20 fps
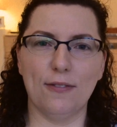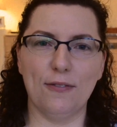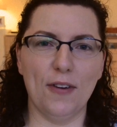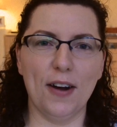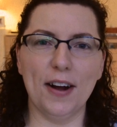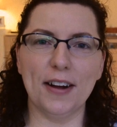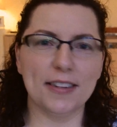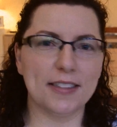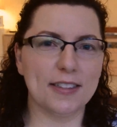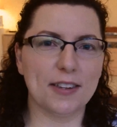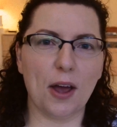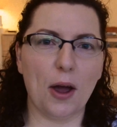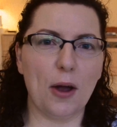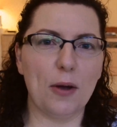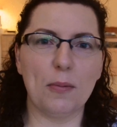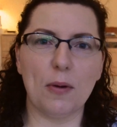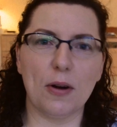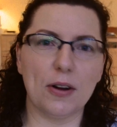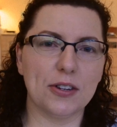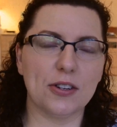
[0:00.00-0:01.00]
first
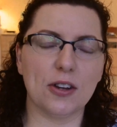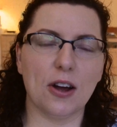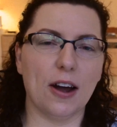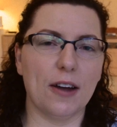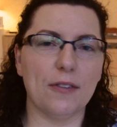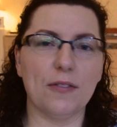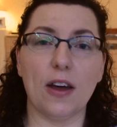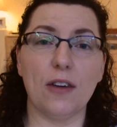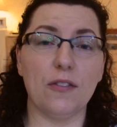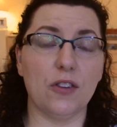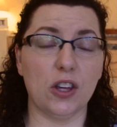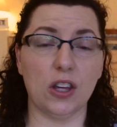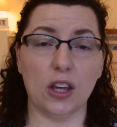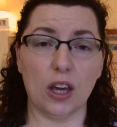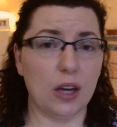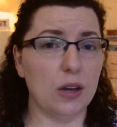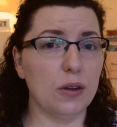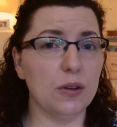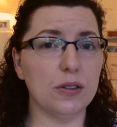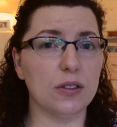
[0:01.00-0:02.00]
co-wash I've ever
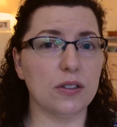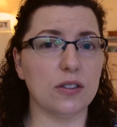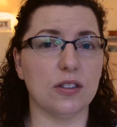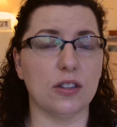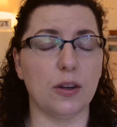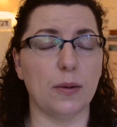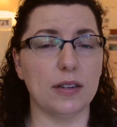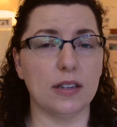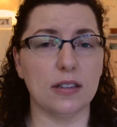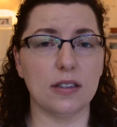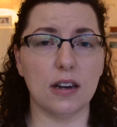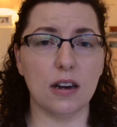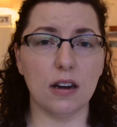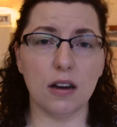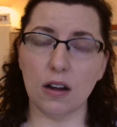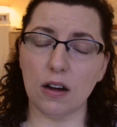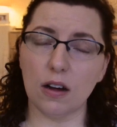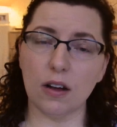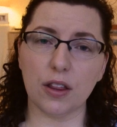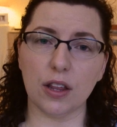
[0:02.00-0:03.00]
used, so it doesn't
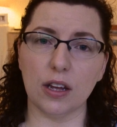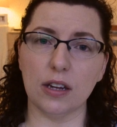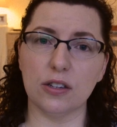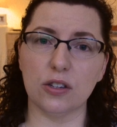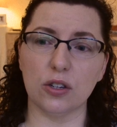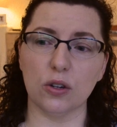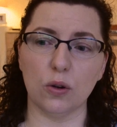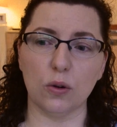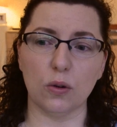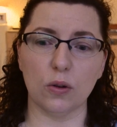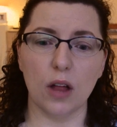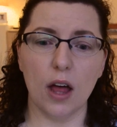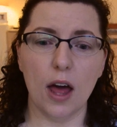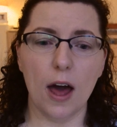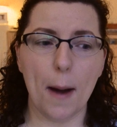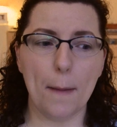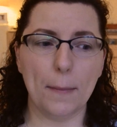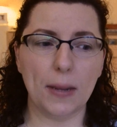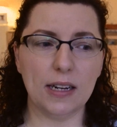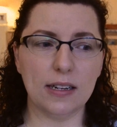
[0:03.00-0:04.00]
lather at all,
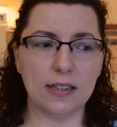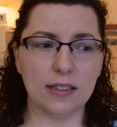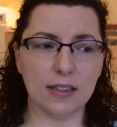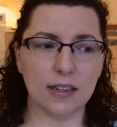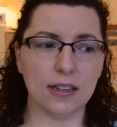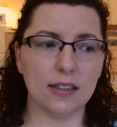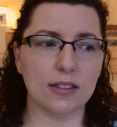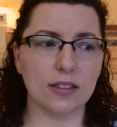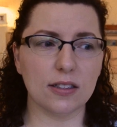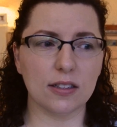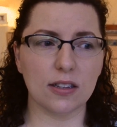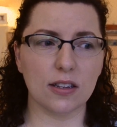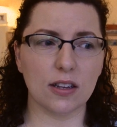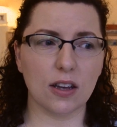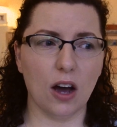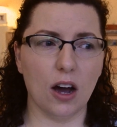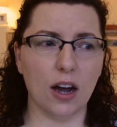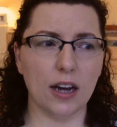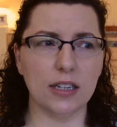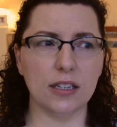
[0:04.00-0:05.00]
but it does
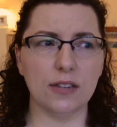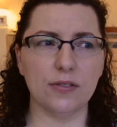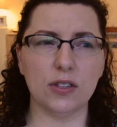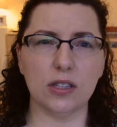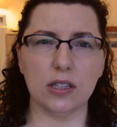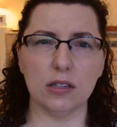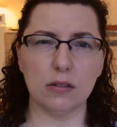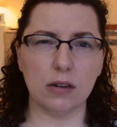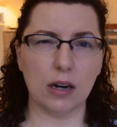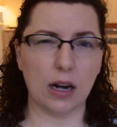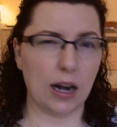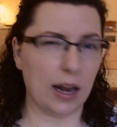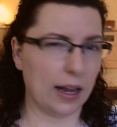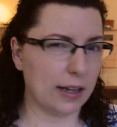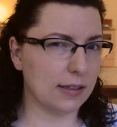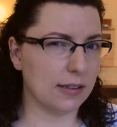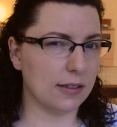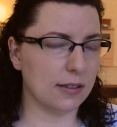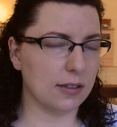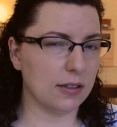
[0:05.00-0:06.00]
kind of still
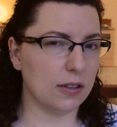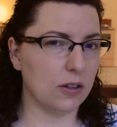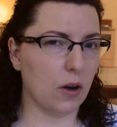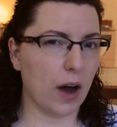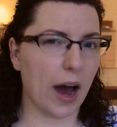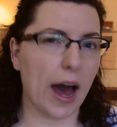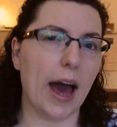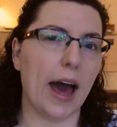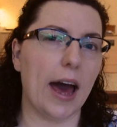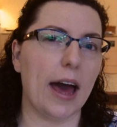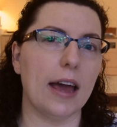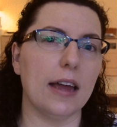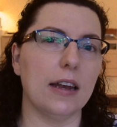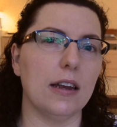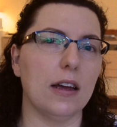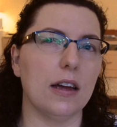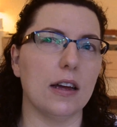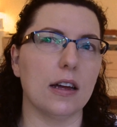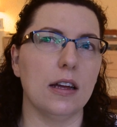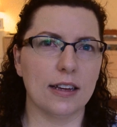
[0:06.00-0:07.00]
cleanse your hair in
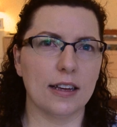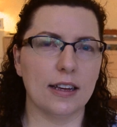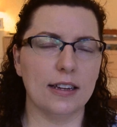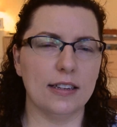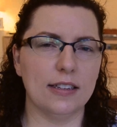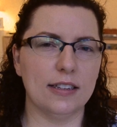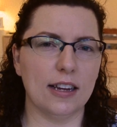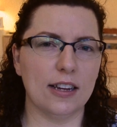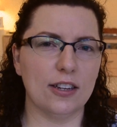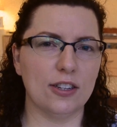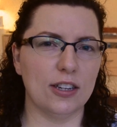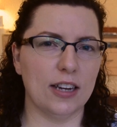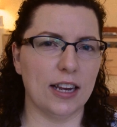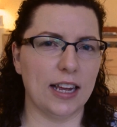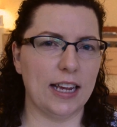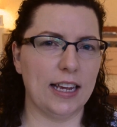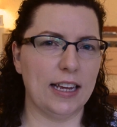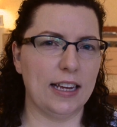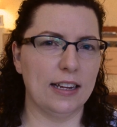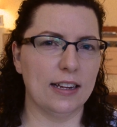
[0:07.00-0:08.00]
a
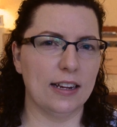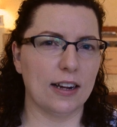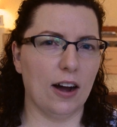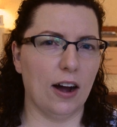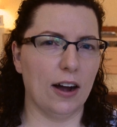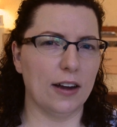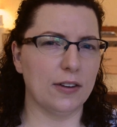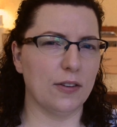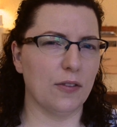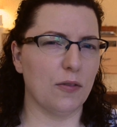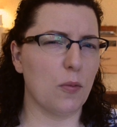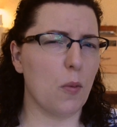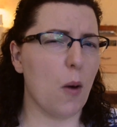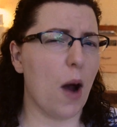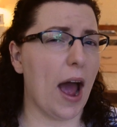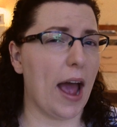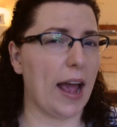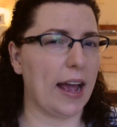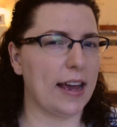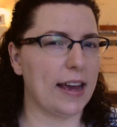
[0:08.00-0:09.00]
conditiony kind of
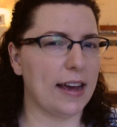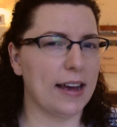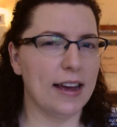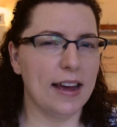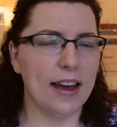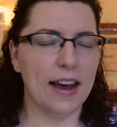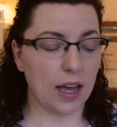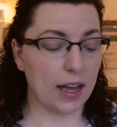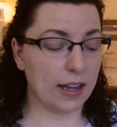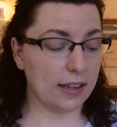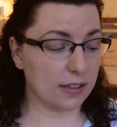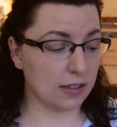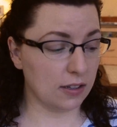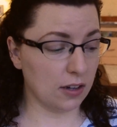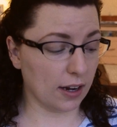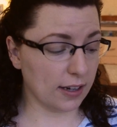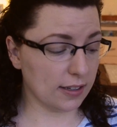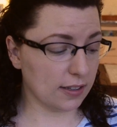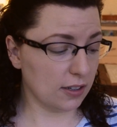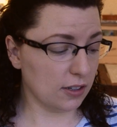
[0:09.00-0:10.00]
way. It's
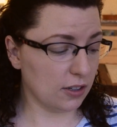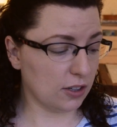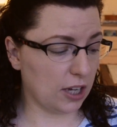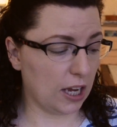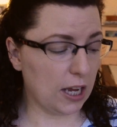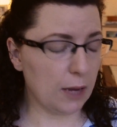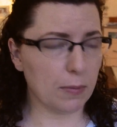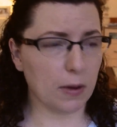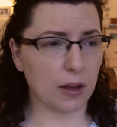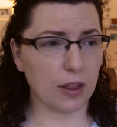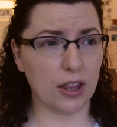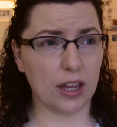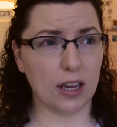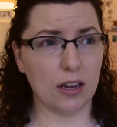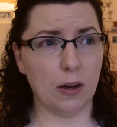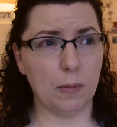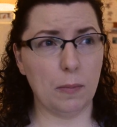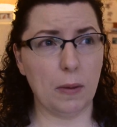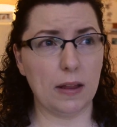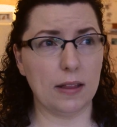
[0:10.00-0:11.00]
nice and cheap. I think
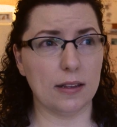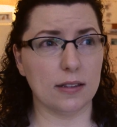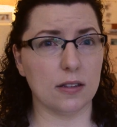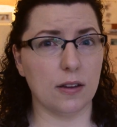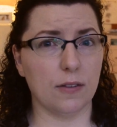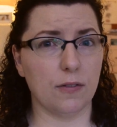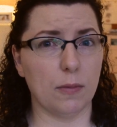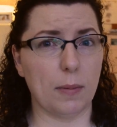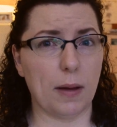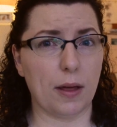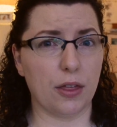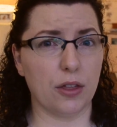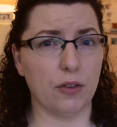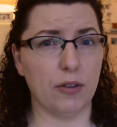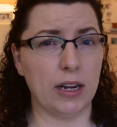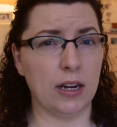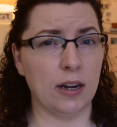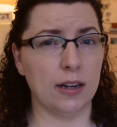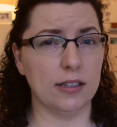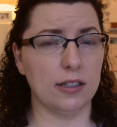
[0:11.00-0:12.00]
I picked this up for about
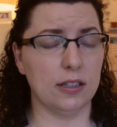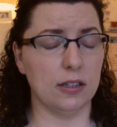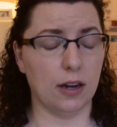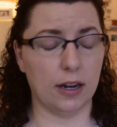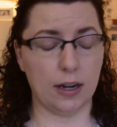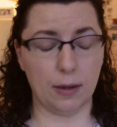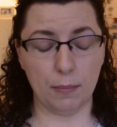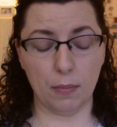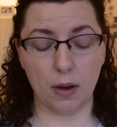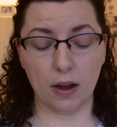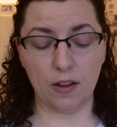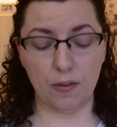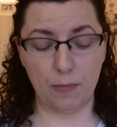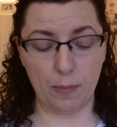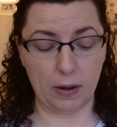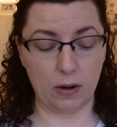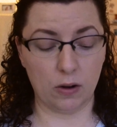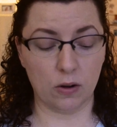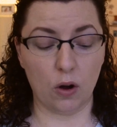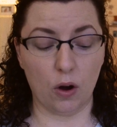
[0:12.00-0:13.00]
$3.99. It might have
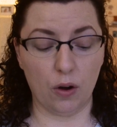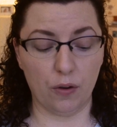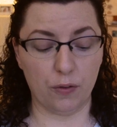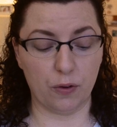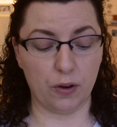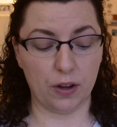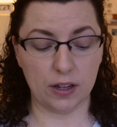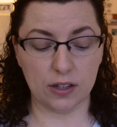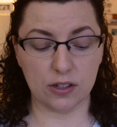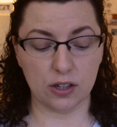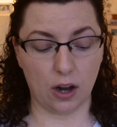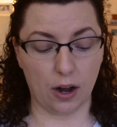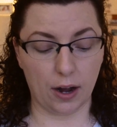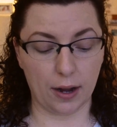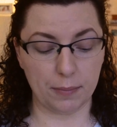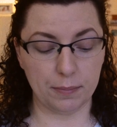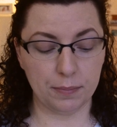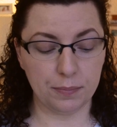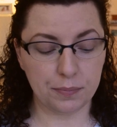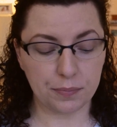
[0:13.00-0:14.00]
been on offer at the
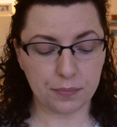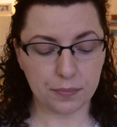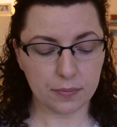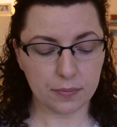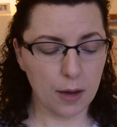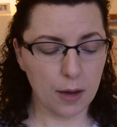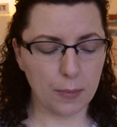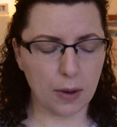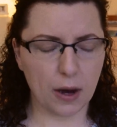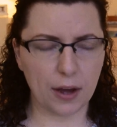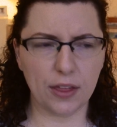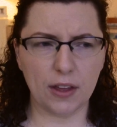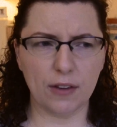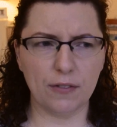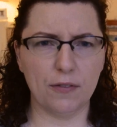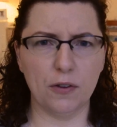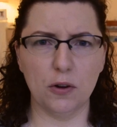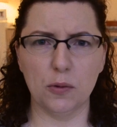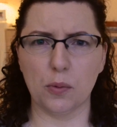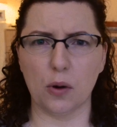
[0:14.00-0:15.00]
time but I
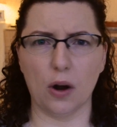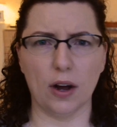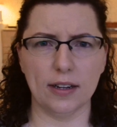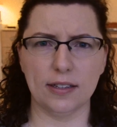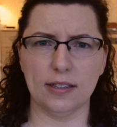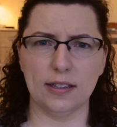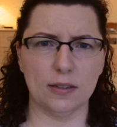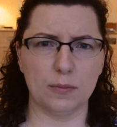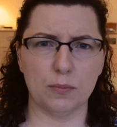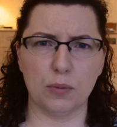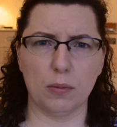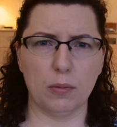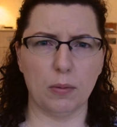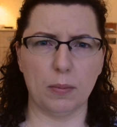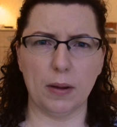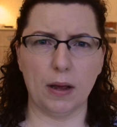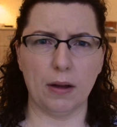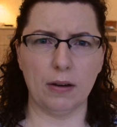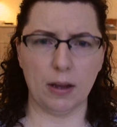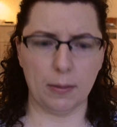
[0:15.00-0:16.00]
think full price it's
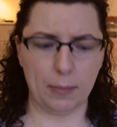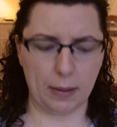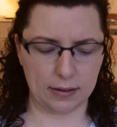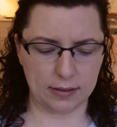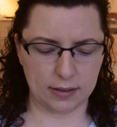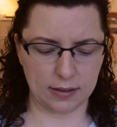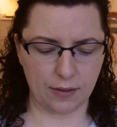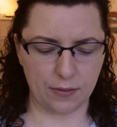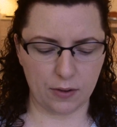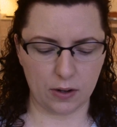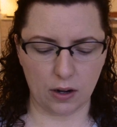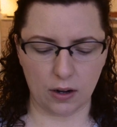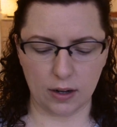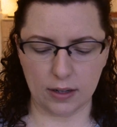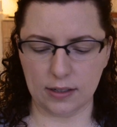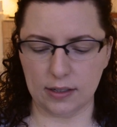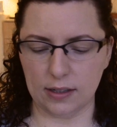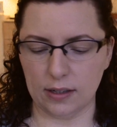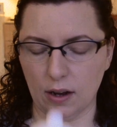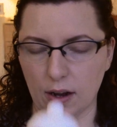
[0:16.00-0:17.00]
probably only about
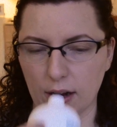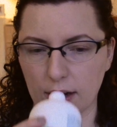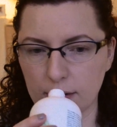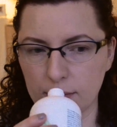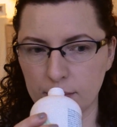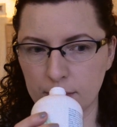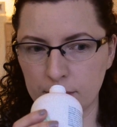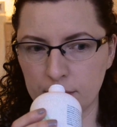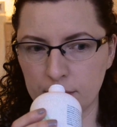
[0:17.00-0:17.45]
$7.99.